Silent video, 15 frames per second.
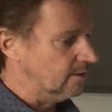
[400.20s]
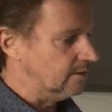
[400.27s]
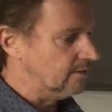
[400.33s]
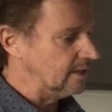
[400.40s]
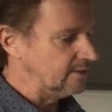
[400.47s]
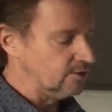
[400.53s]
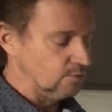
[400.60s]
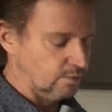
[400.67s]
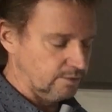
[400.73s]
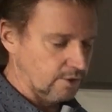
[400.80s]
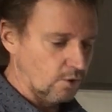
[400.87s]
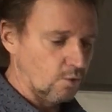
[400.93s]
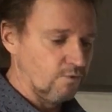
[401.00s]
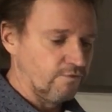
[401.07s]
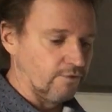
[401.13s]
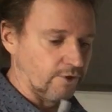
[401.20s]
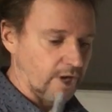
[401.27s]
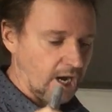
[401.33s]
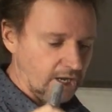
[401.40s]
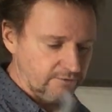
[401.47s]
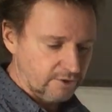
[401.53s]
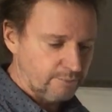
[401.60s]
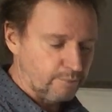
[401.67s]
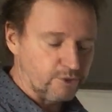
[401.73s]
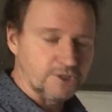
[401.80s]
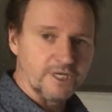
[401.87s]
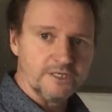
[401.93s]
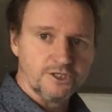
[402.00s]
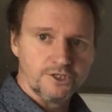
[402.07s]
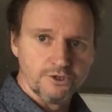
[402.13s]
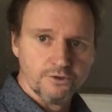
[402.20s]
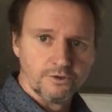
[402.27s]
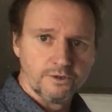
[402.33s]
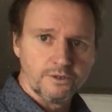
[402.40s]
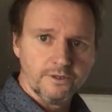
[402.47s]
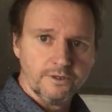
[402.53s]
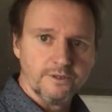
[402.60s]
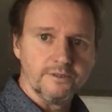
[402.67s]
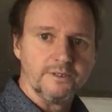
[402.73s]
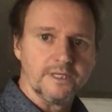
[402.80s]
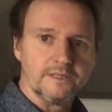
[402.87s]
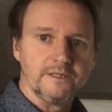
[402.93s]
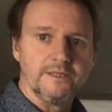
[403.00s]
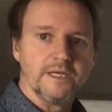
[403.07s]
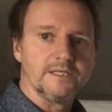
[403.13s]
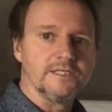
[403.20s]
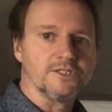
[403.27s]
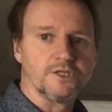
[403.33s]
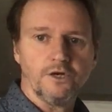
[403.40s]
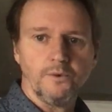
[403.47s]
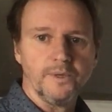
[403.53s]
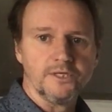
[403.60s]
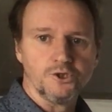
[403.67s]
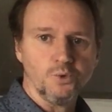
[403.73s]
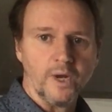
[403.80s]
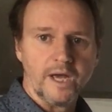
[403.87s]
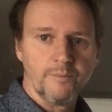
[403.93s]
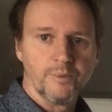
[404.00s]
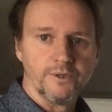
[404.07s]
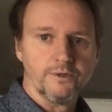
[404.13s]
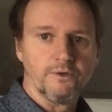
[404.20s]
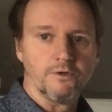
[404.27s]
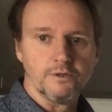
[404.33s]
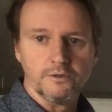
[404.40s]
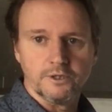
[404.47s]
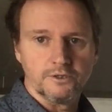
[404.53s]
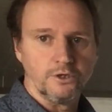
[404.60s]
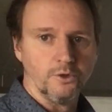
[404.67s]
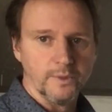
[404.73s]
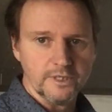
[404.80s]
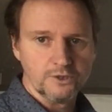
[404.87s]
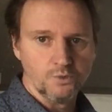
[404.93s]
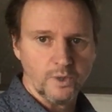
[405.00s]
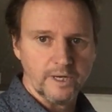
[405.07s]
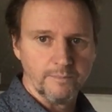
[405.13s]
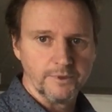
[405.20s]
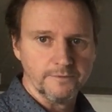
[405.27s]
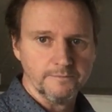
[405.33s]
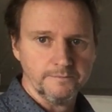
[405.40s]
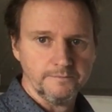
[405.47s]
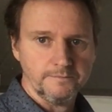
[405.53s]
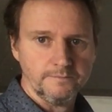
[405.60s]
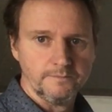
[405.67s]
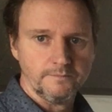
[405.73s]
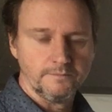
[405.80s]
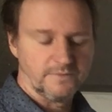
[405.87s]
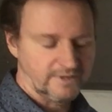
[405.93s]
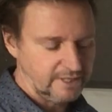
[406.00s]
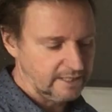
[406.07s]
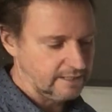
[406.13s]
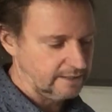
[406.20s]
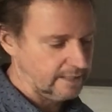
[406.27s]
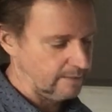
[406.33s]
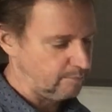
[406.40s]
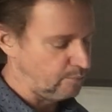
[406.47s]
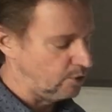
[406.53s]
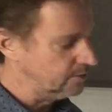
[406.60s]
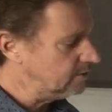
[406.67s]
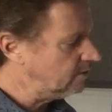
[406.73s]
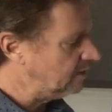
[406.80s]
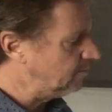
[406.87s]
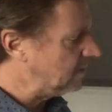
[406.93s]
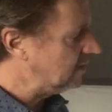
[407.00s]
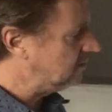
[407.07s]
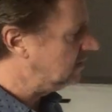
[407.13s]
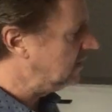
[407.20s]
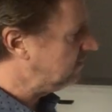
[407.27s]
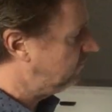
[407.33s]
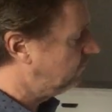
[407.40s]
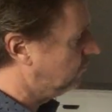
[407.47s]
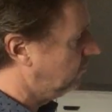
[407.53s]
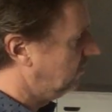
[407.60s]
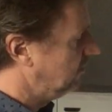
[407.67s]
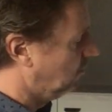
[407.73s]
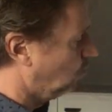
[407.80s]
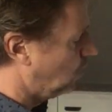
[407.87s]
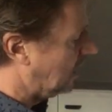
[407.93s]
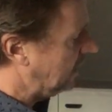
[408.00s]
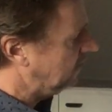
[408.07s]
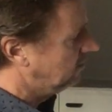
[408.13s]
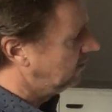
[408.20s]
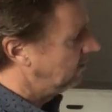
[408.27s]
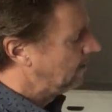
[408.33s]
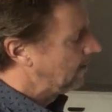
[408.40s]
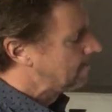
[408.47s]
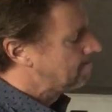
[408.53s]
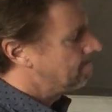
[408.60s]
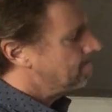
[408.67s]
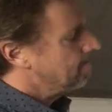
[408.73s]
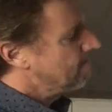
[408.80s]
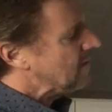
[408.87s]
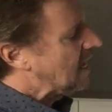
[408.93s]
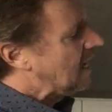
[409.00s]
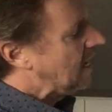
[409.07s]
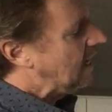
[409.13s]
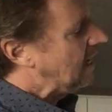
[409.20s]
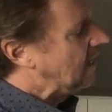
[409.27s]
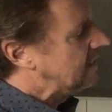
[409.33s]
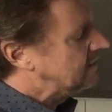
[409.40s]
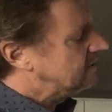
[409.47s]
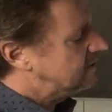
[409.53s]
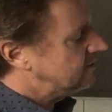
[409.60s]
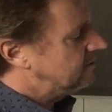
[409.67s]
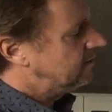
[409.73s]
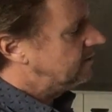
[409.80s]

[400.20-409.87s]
that you know for 100% sure that is going to happen or not going to happen? Think of that, ponder about that for a little while, and